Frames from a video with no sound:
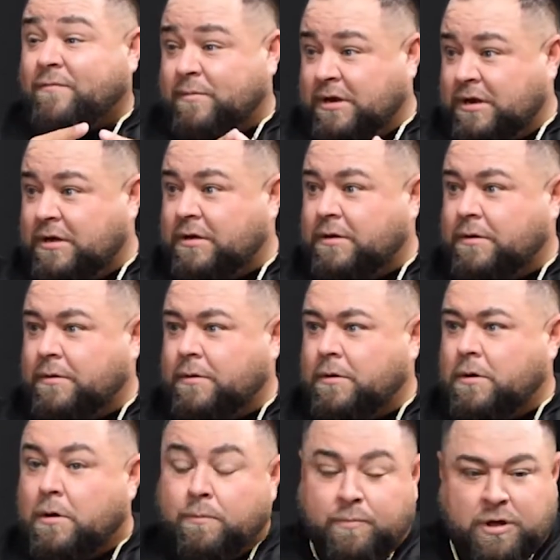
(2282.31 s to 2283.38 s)
mean it.
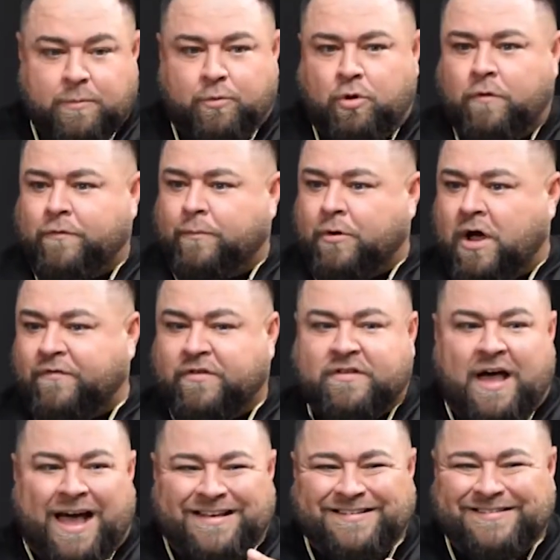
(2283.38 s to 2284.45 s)
People over profits.
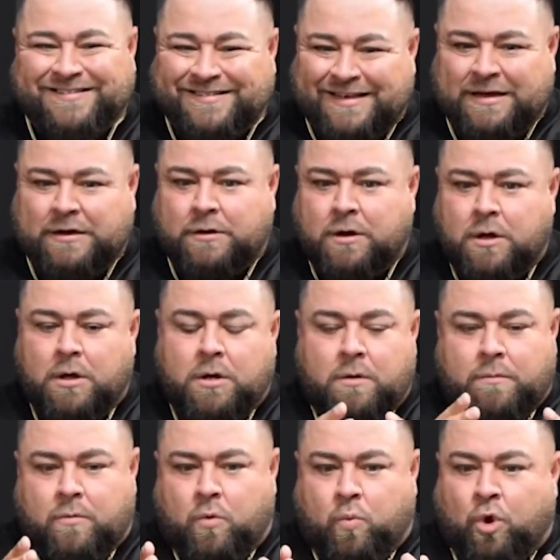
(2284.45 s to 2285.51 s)

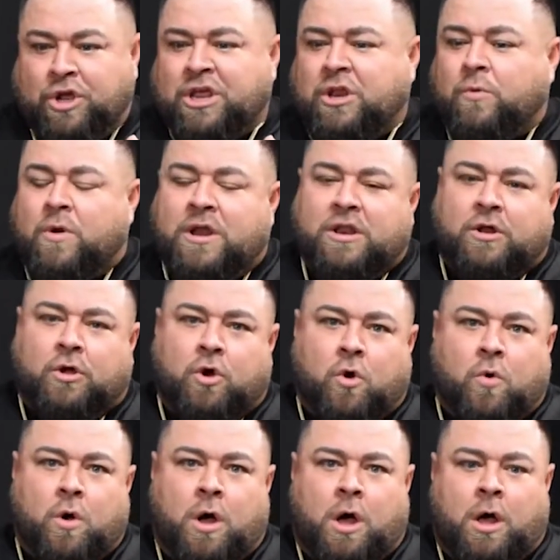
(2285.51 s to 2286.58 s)
We're getting ready to
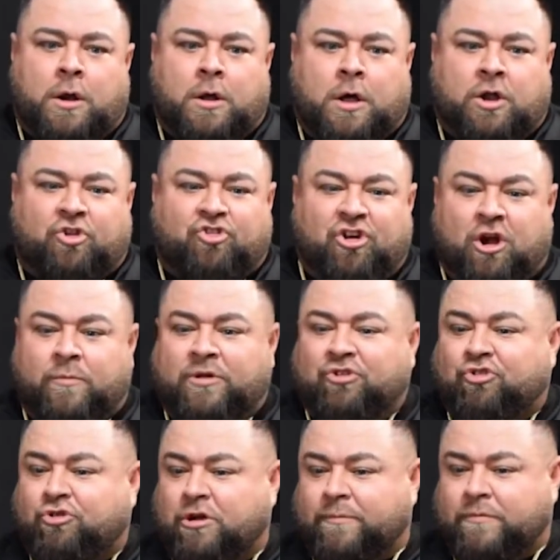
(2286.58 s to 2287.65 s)
go on a chairman
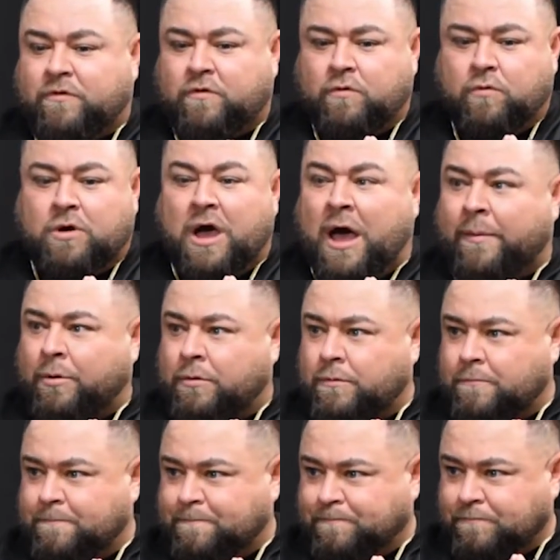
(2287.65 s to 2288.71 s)
trip to Cabo,
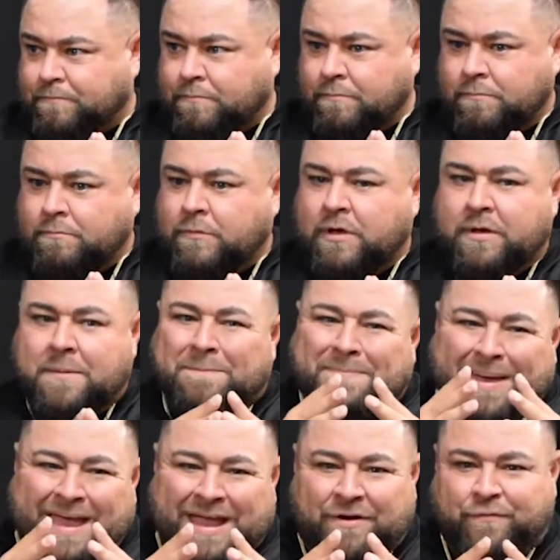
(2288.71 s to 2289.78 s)

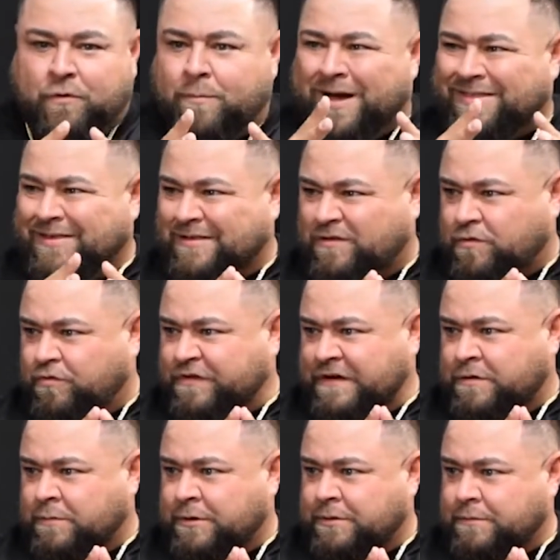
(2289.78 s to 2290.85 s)
paid for by these two
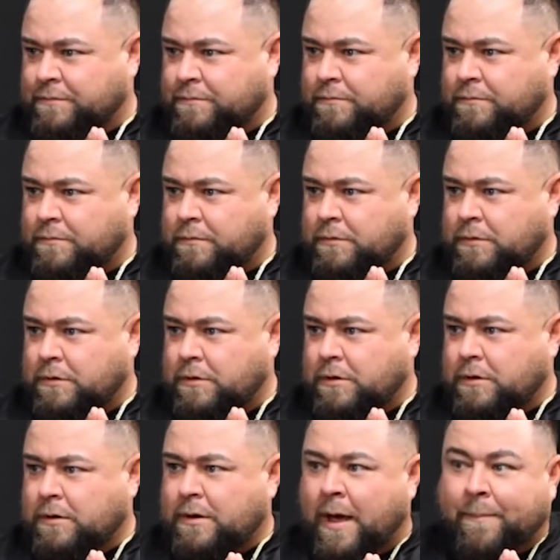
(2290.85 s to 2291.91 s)
gentlemen.
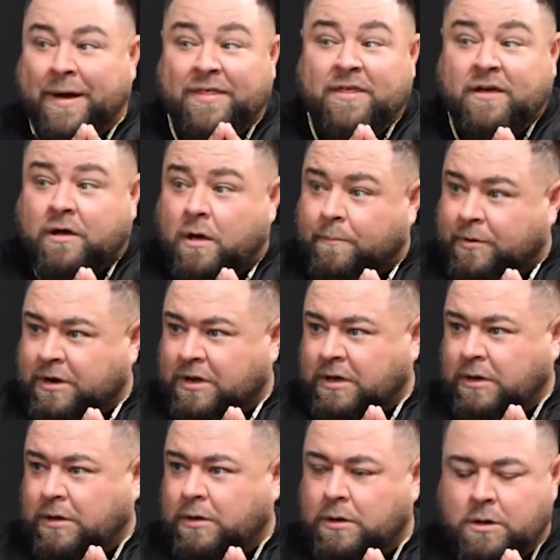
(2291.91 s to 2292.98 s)
Not by the
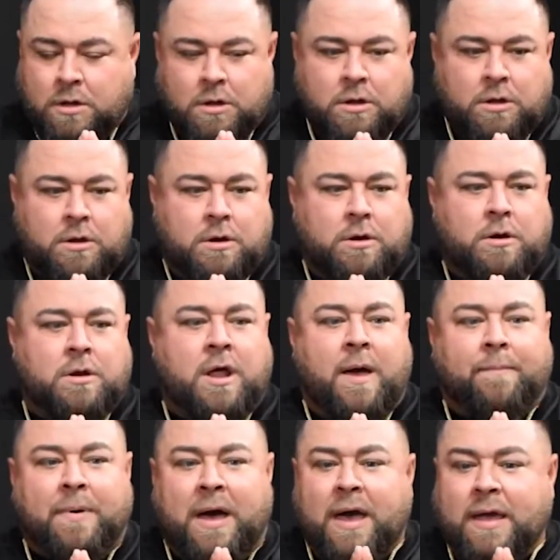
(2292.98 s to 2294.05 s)
company,
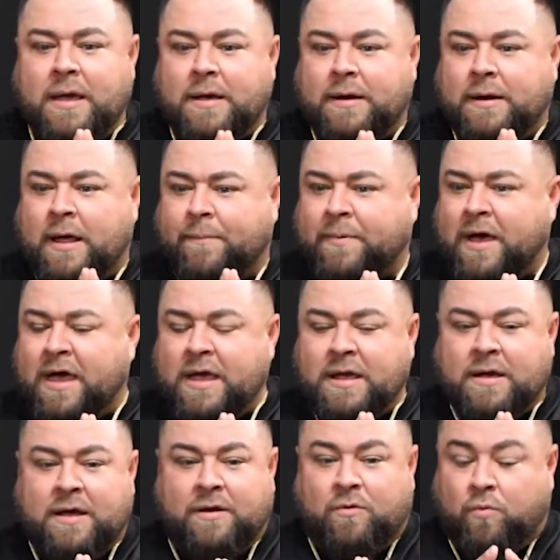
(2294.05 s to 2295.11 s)
not by,
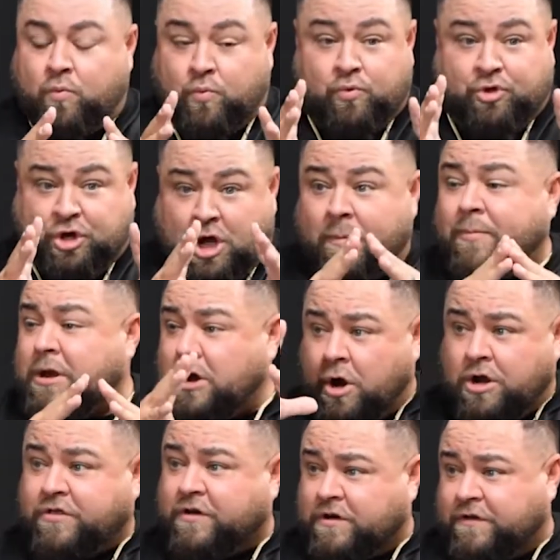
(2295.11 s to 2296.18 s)
and the company
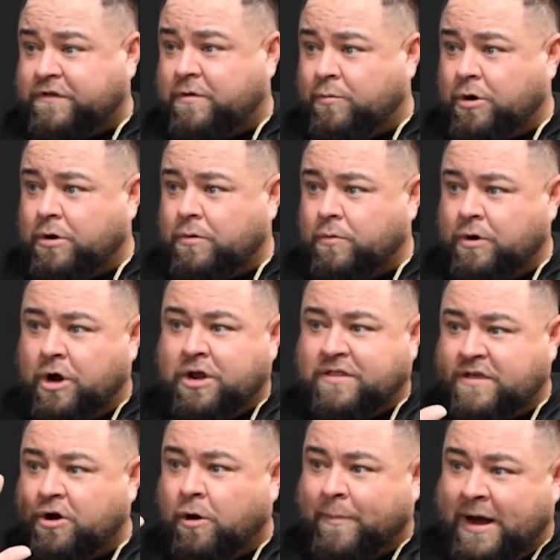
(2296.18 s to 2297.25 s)
already took us somewhere. We already
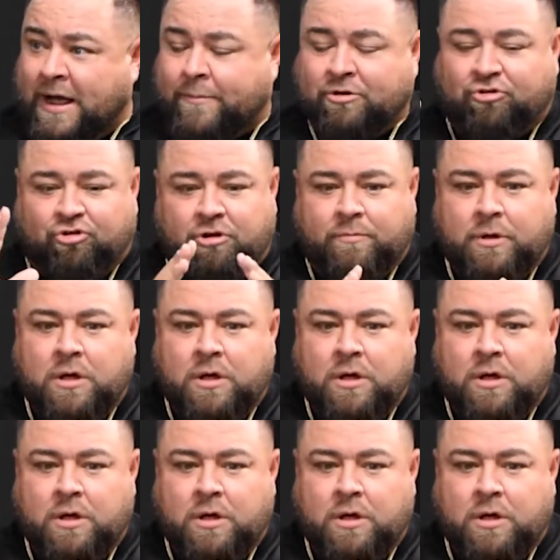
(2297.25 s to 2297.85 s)
did our Miami trip.